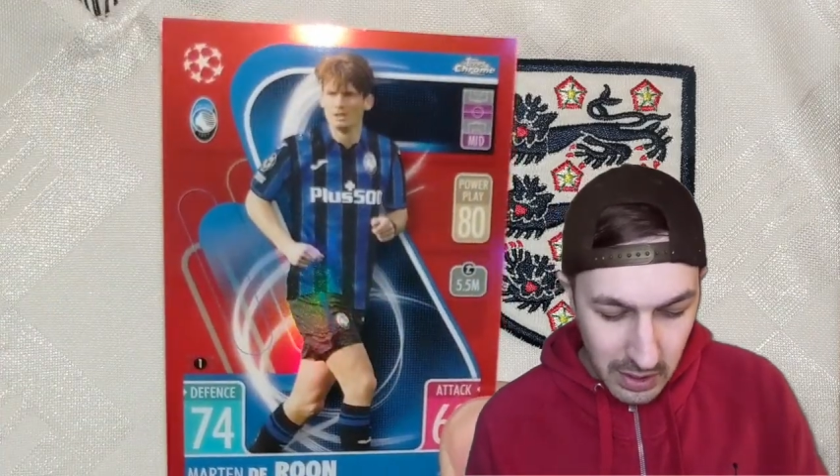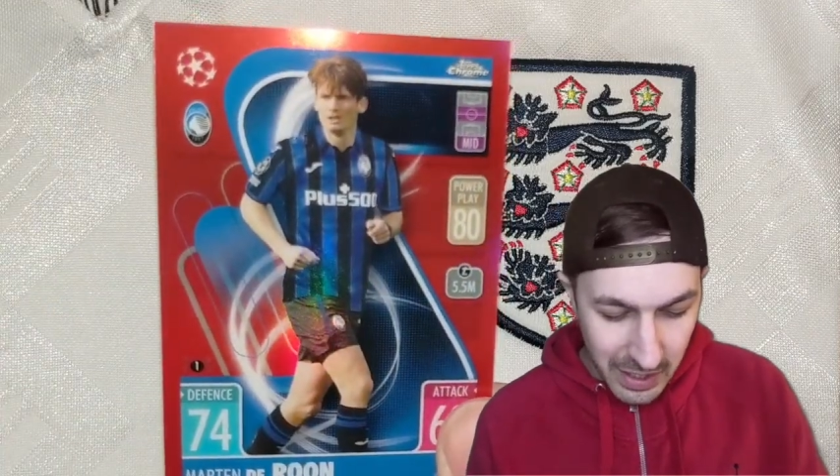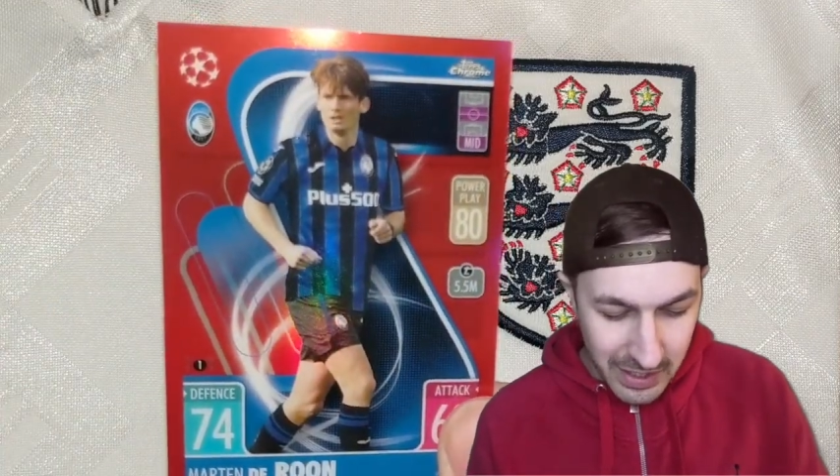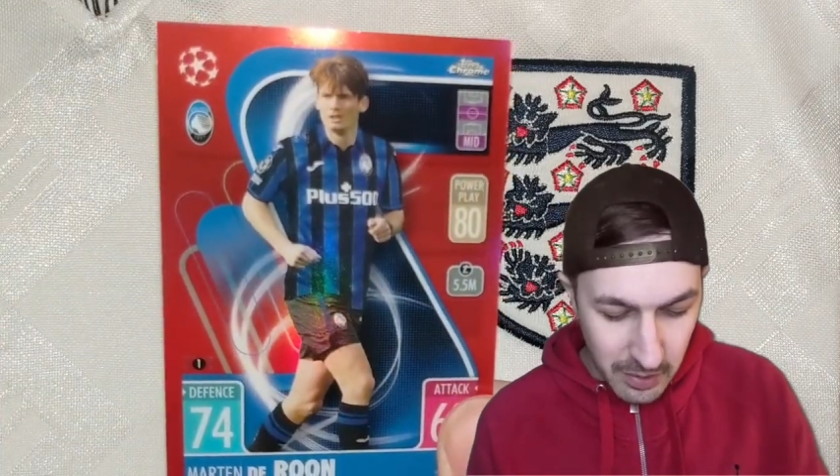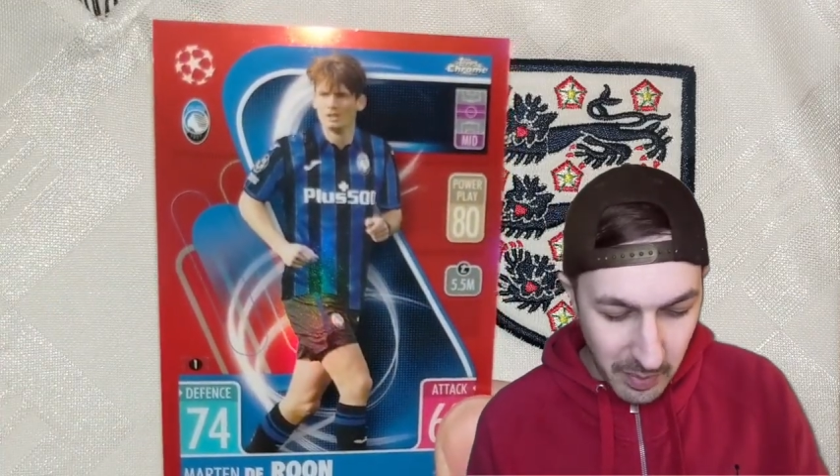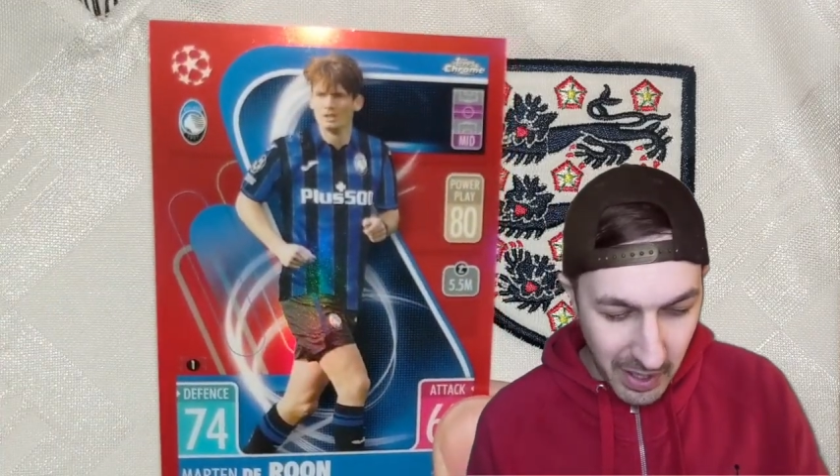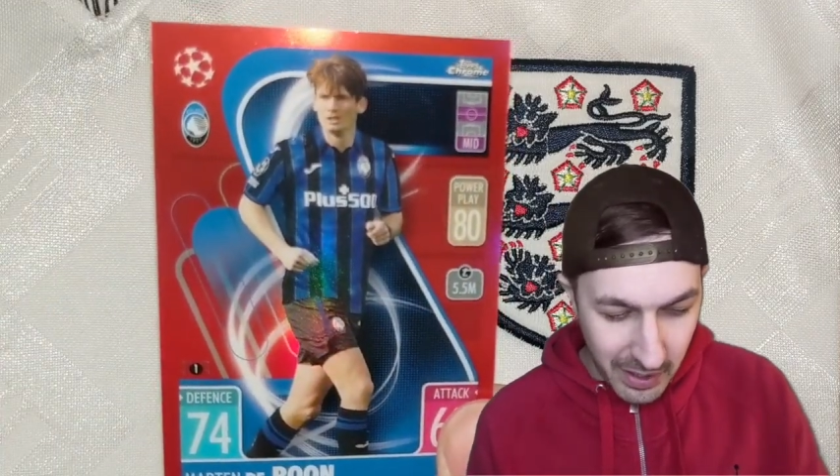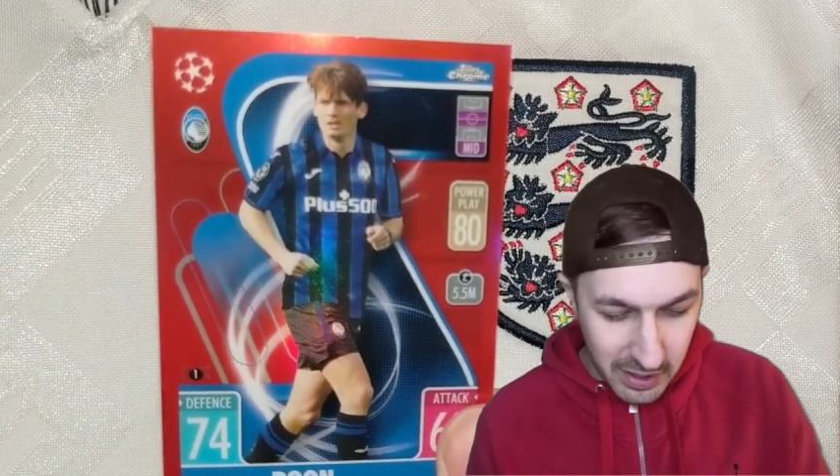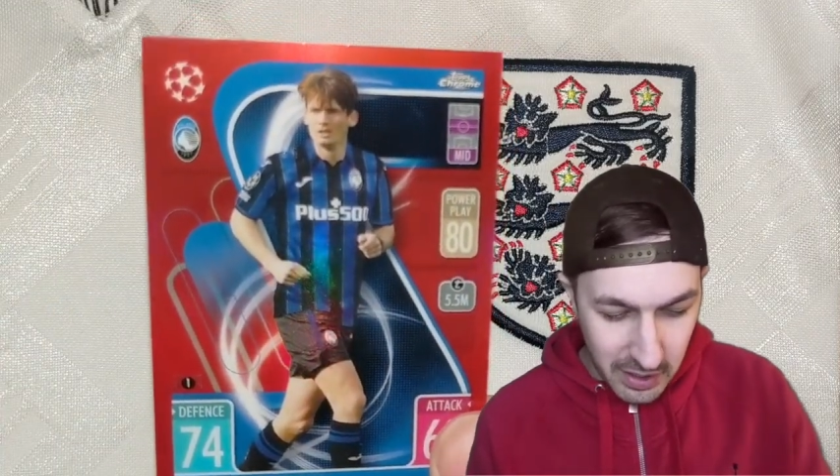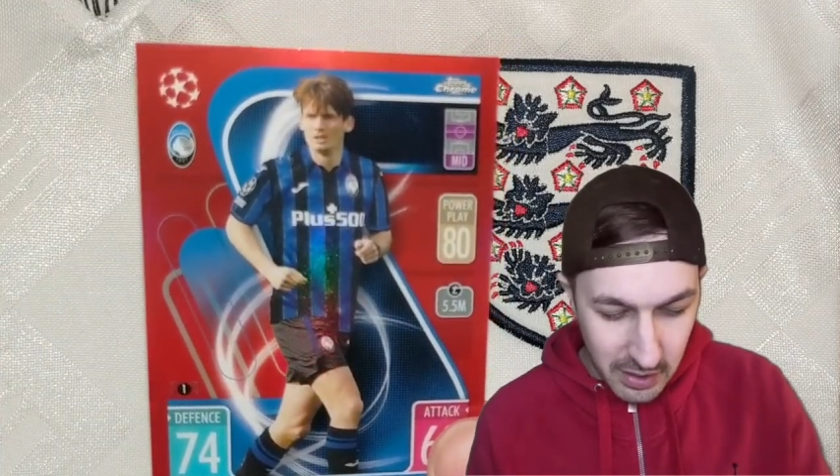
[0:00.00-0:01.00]
And in the
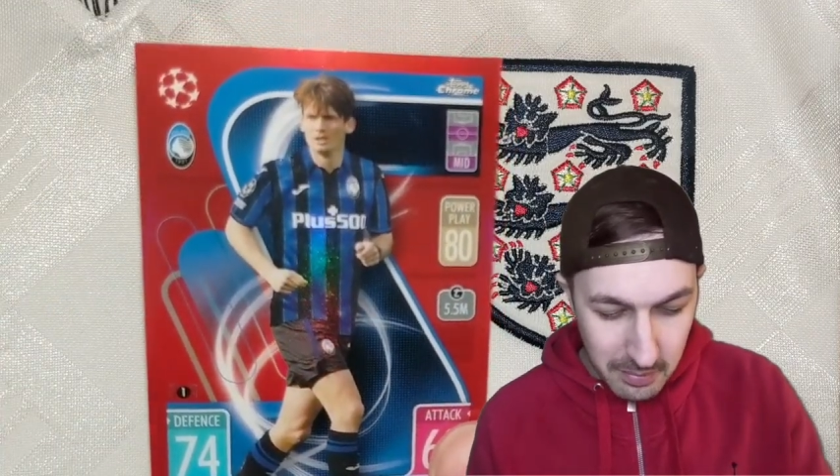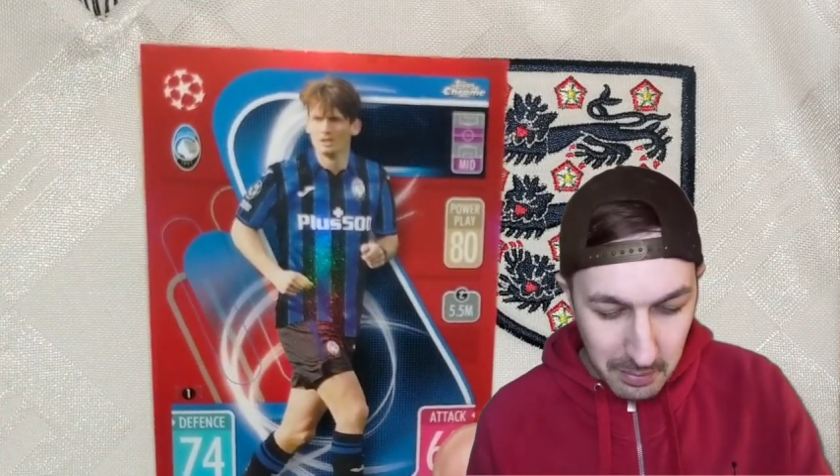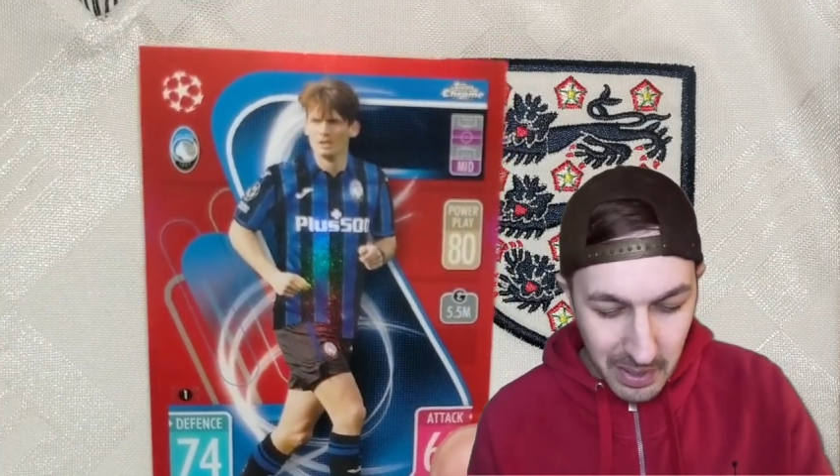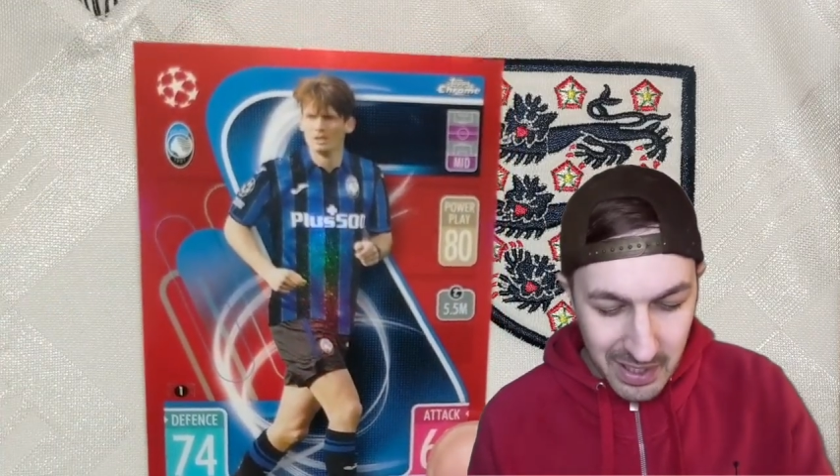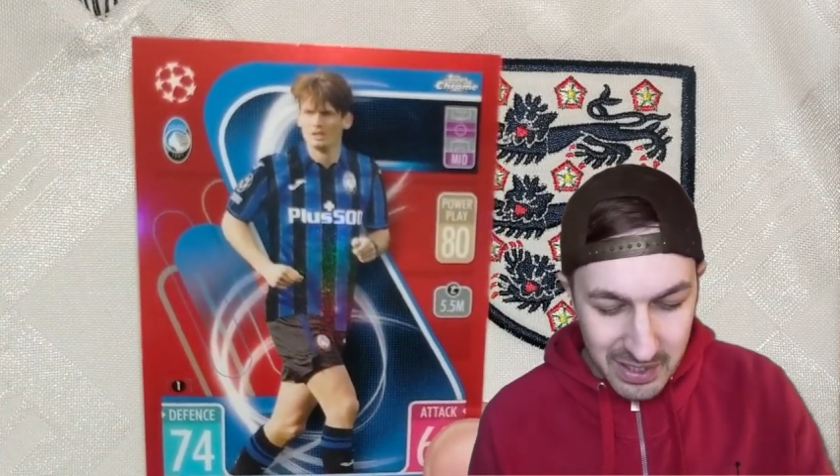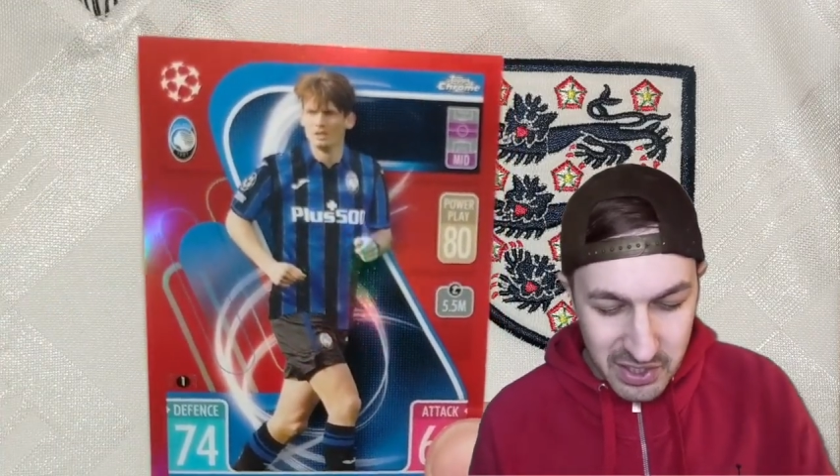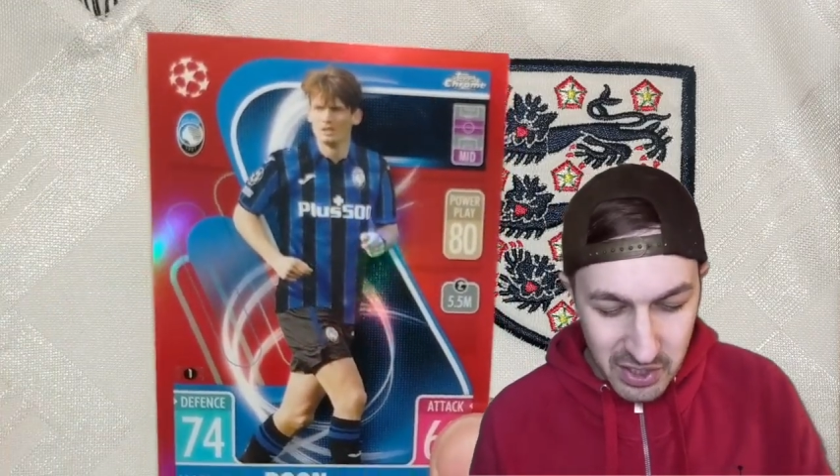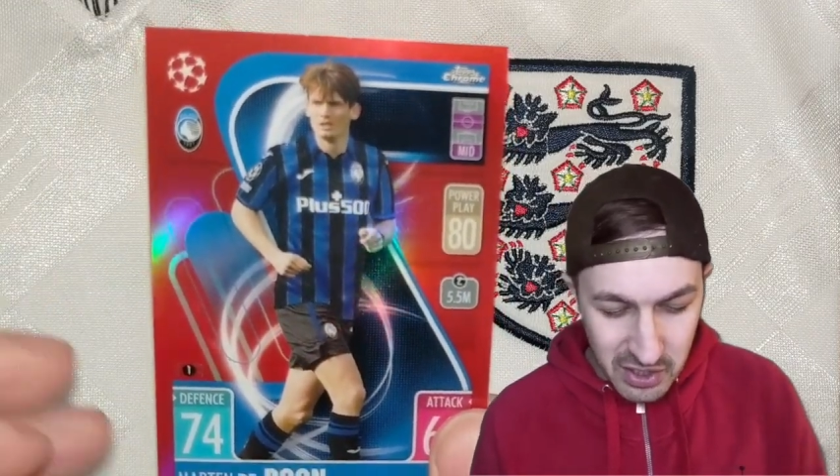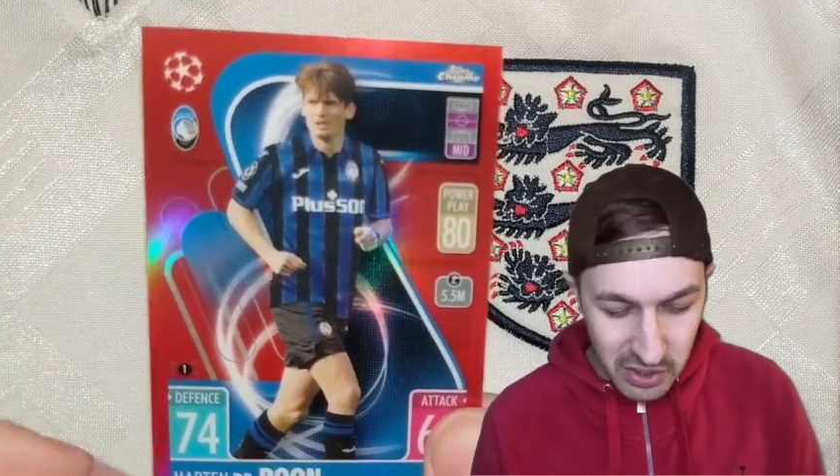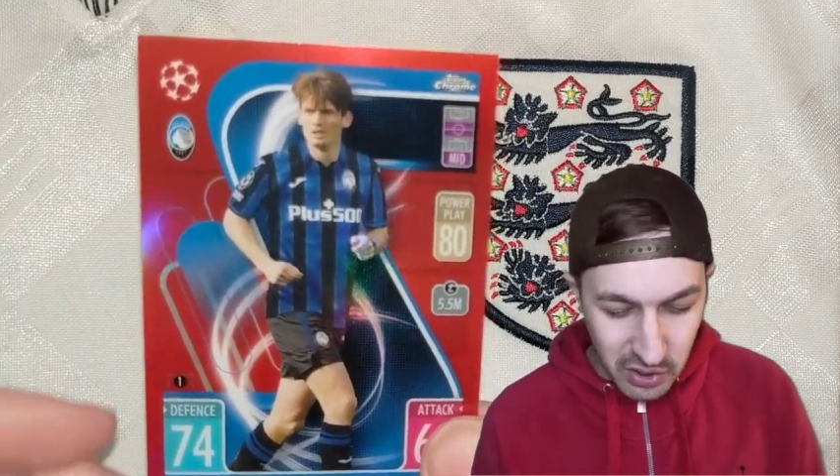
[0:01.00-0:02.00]
back,
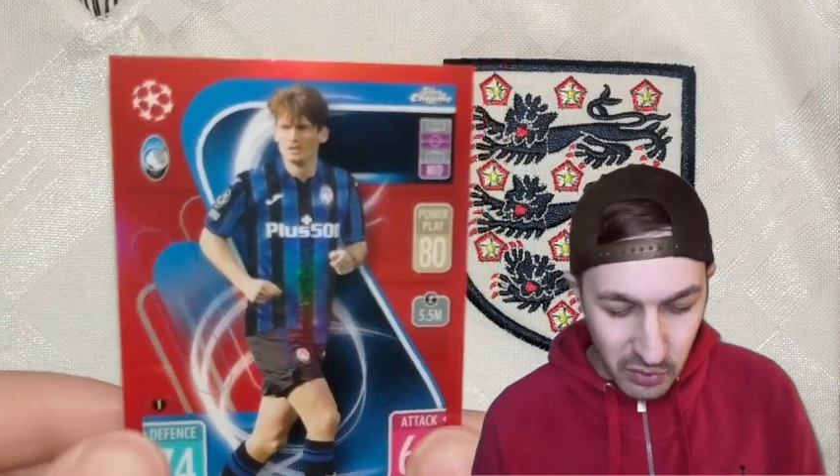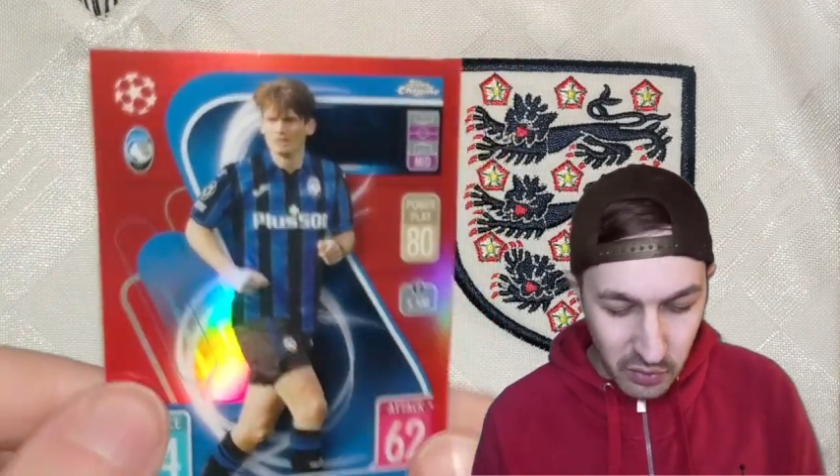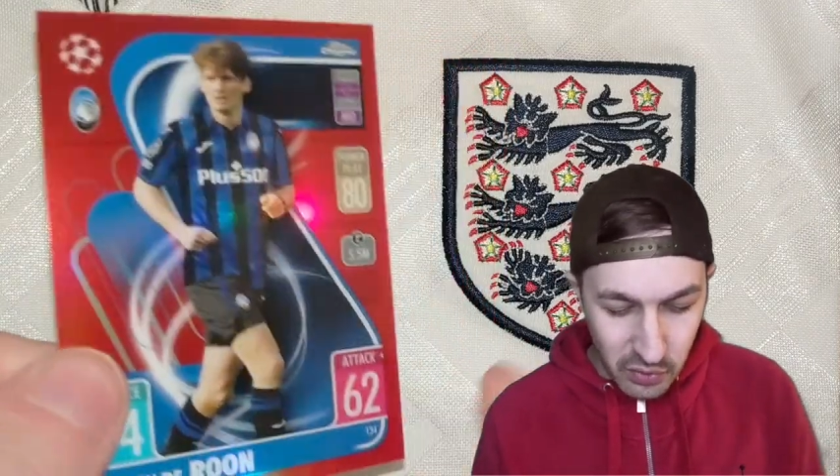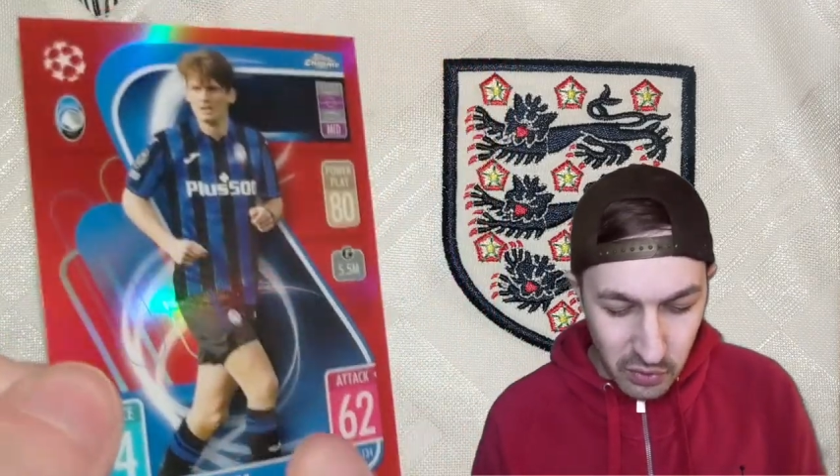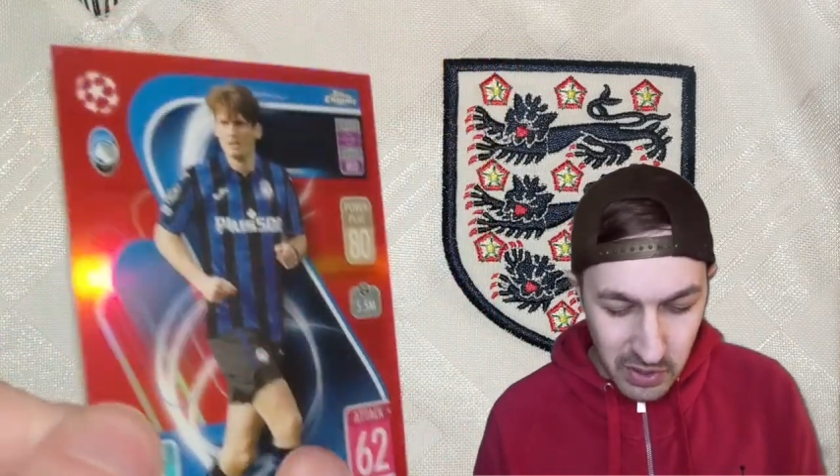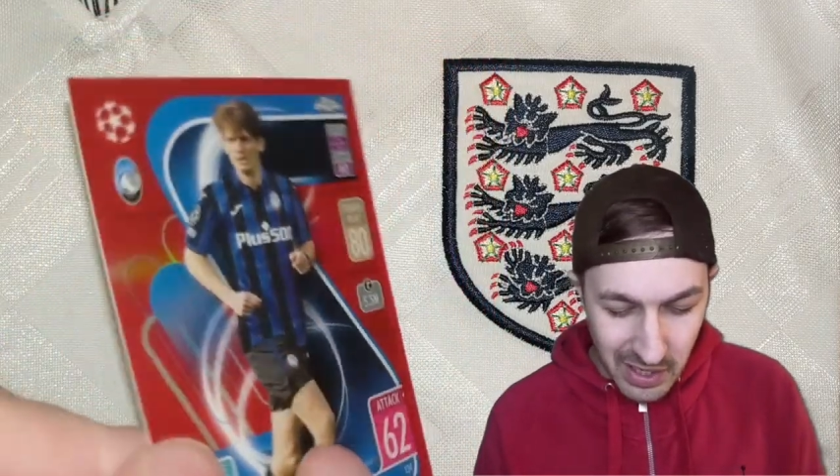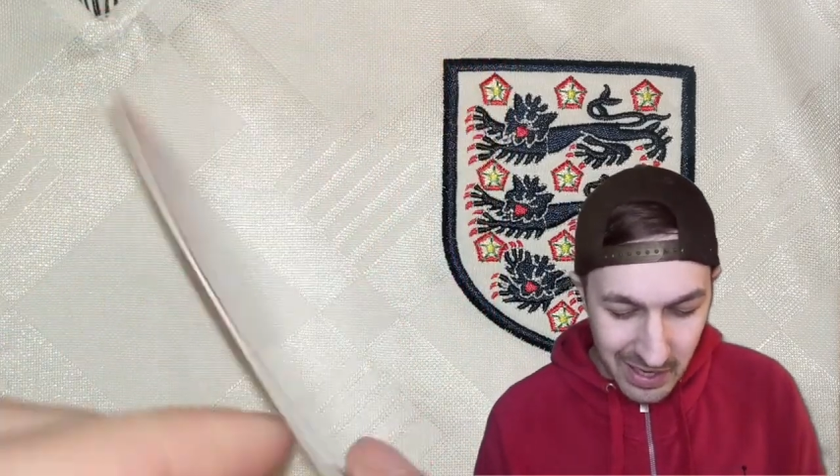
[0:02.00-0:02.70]
Martin Darun,